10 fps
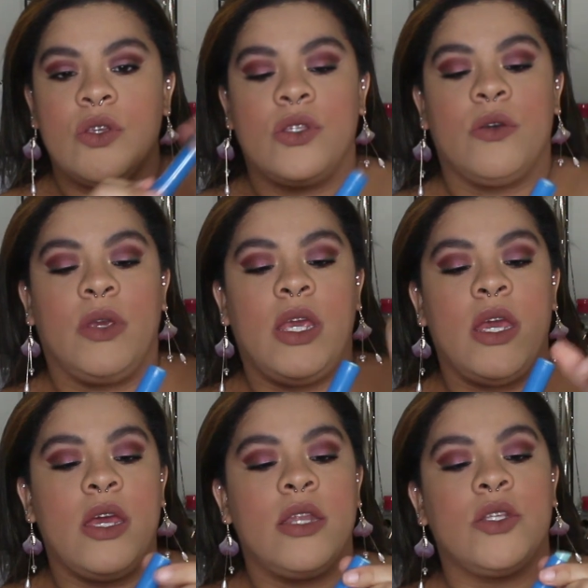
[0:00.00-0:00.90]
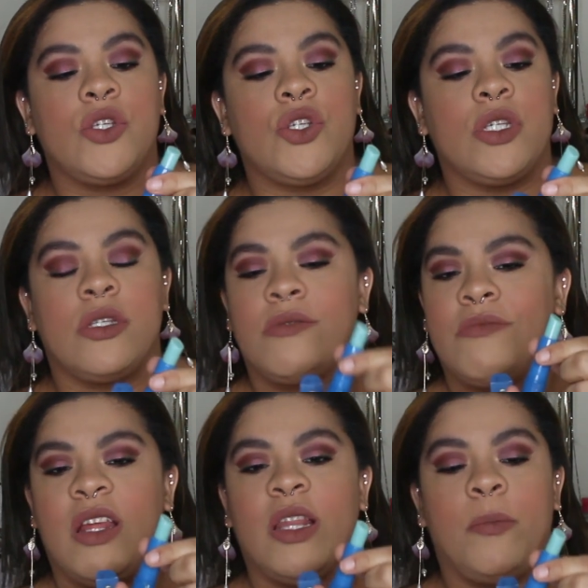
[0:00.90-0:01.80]
So again, it's just
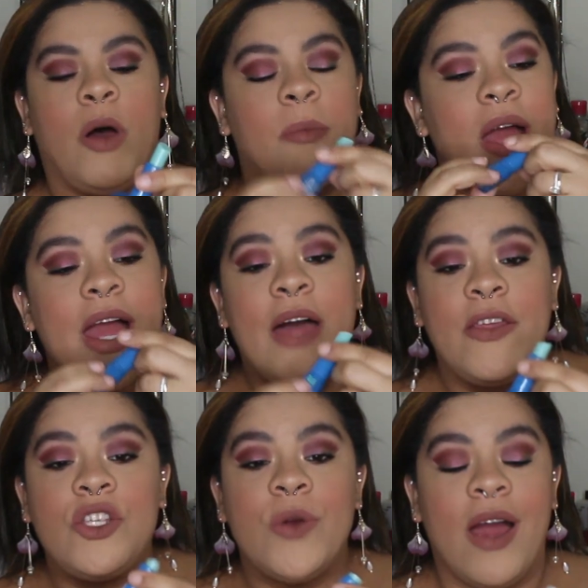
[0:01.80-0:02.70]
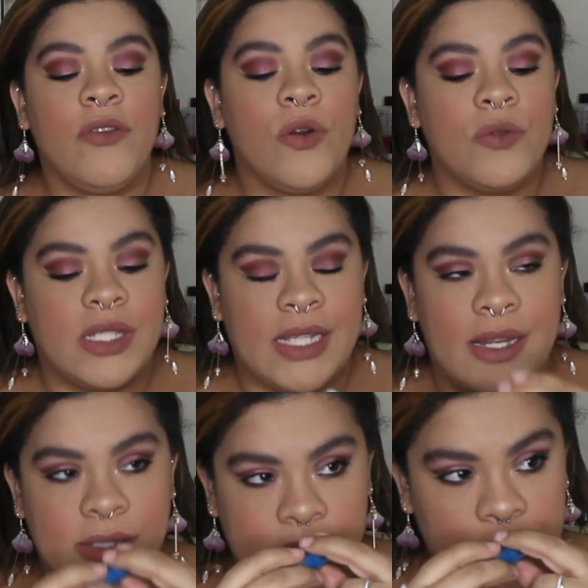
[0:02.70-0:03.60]
a lip balm, and they do have their own
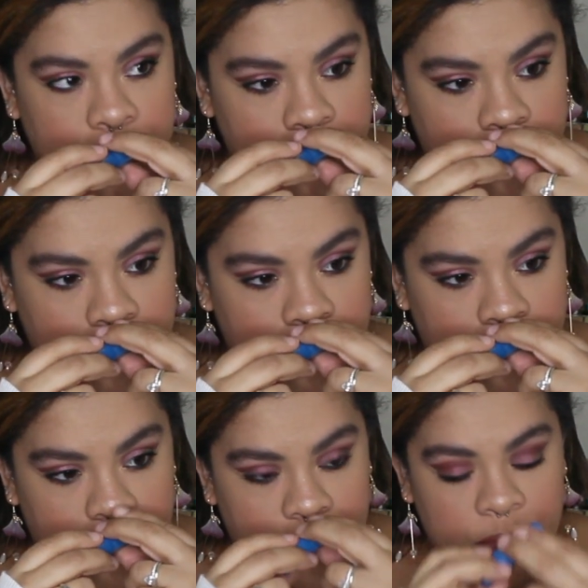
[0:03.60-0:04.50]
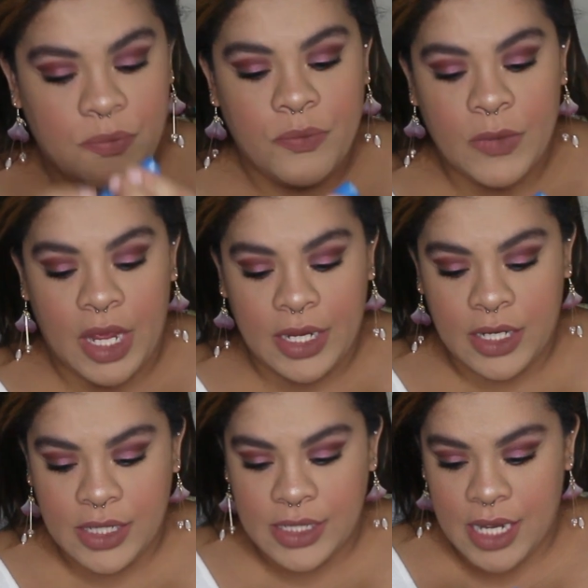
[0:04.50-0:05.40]
scents. I
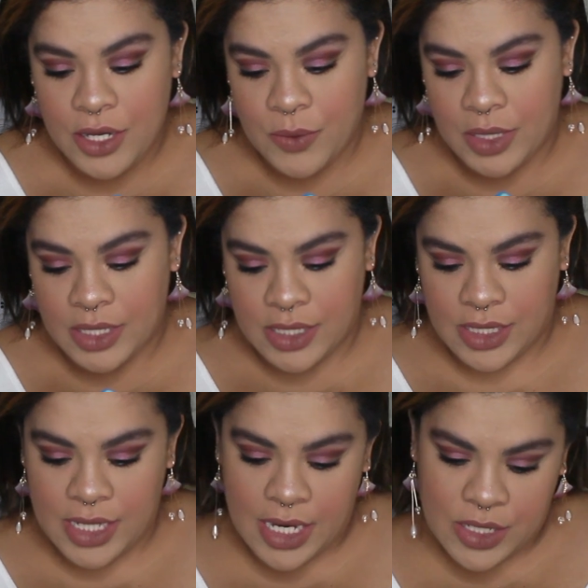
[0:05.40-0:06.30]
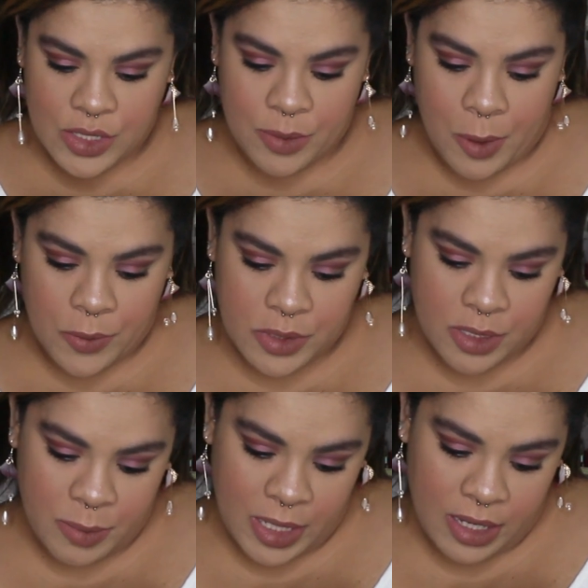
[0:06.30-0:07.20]
couldn't tell you what this scent is supposed
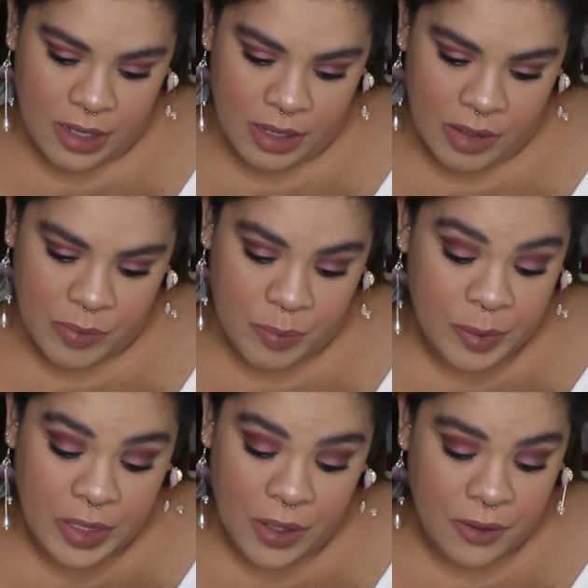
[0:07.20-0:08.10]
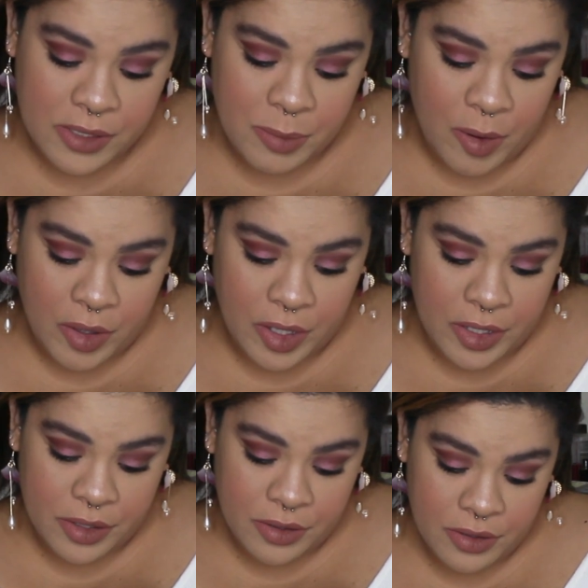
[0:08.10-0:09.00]
to be, but they all smell
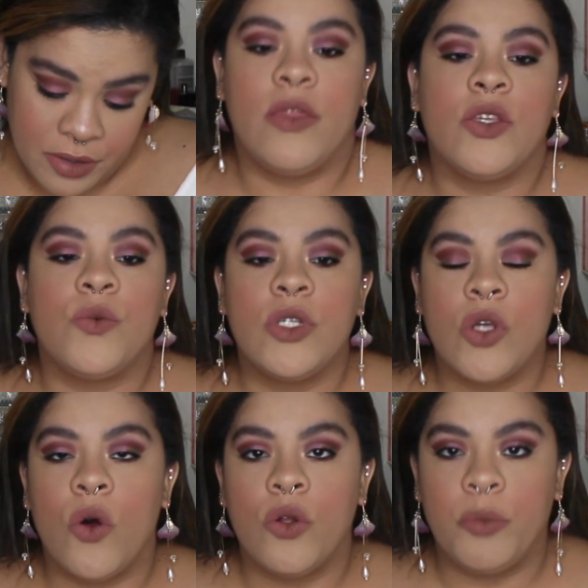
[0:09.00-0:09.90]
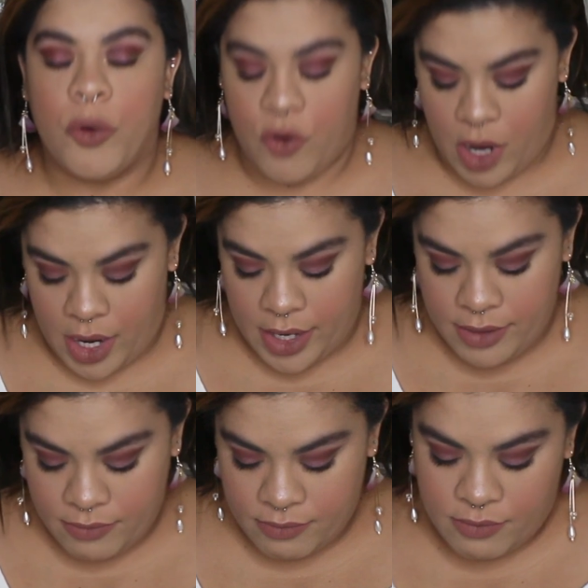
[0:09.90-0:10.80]
good. This one is called
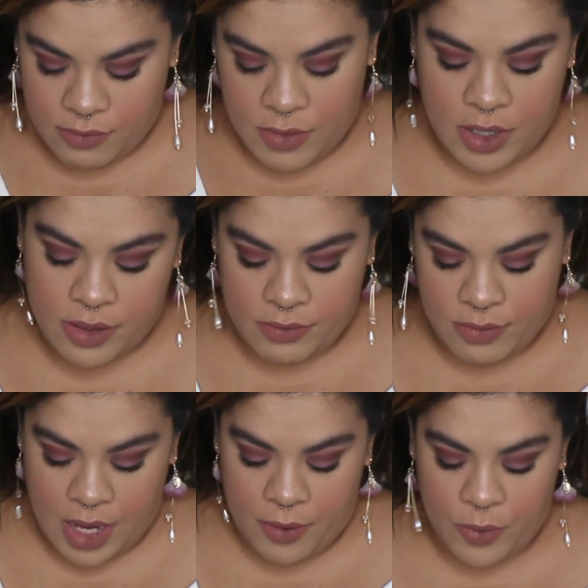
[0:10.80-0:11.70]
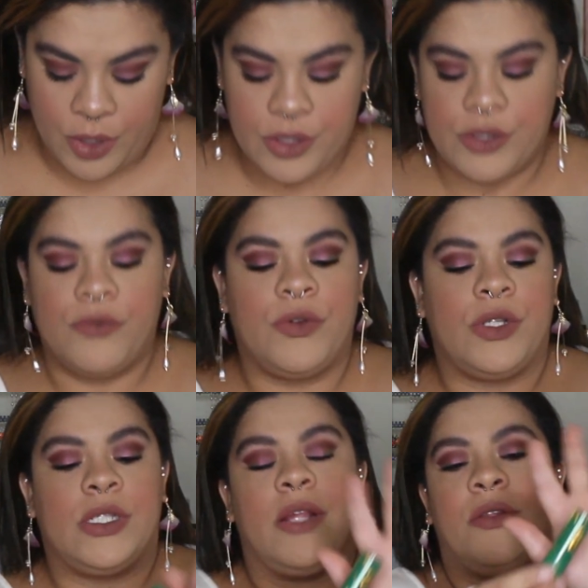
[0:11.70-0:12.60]
Pride, and that works for
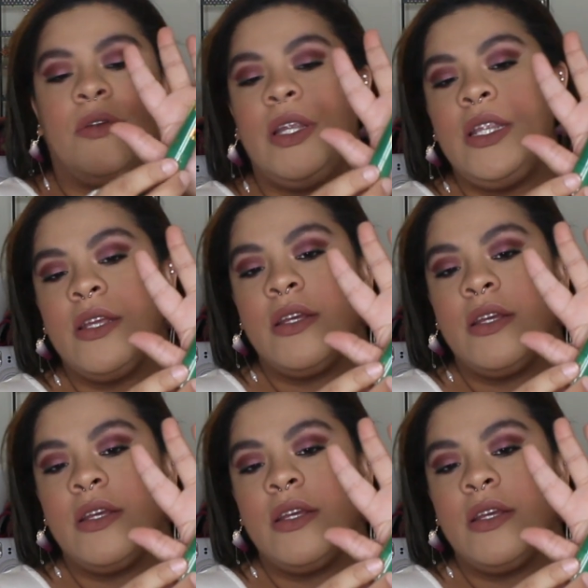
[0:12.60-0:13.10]
Slytherin.